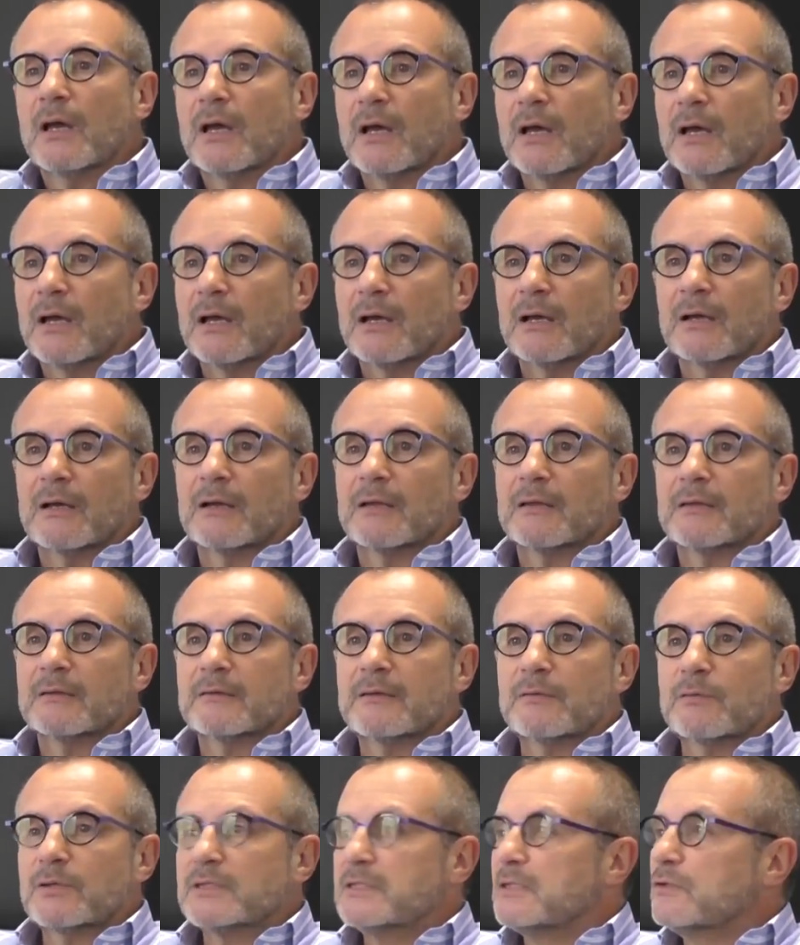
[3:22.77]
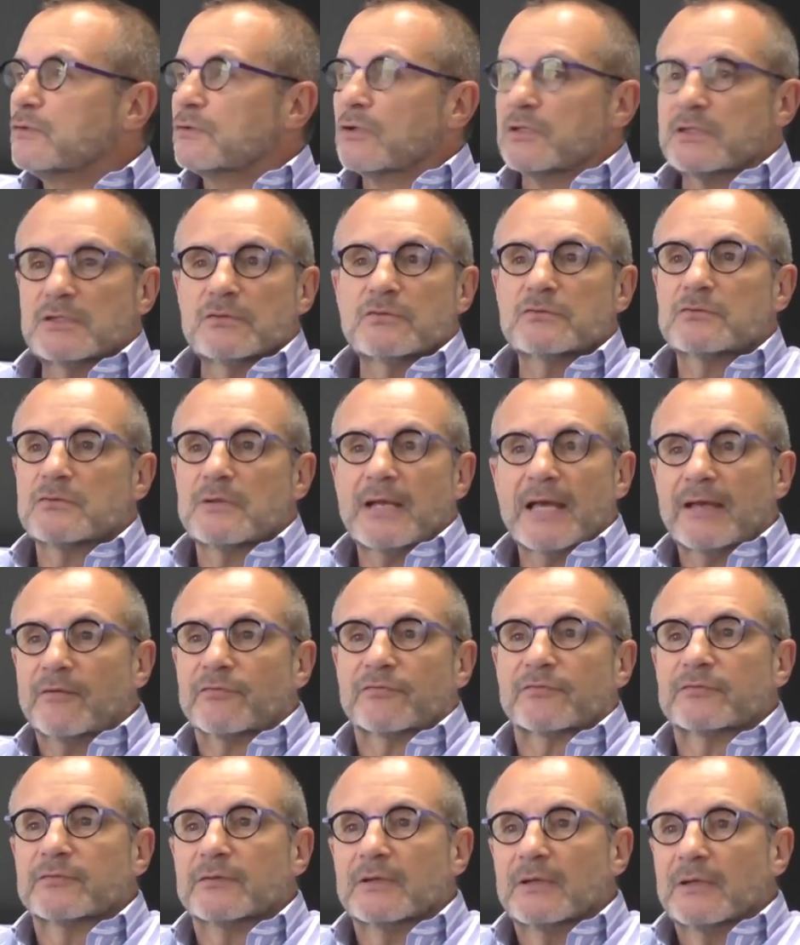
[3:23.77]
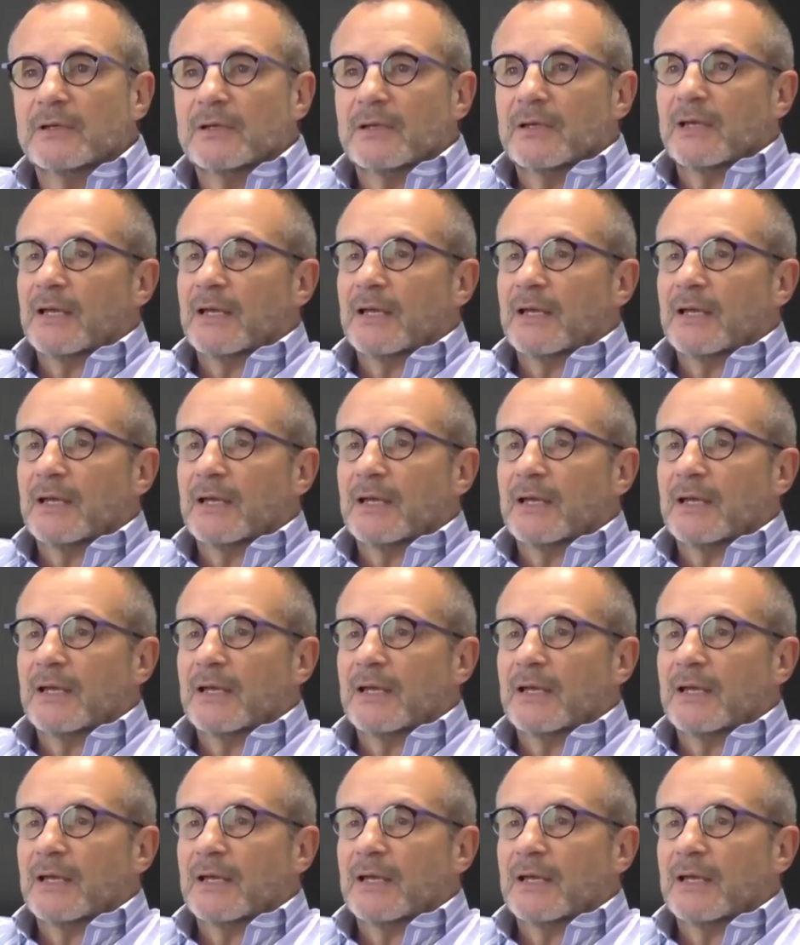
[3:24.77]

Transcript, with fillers: Uh, they wanted to continue to laugh.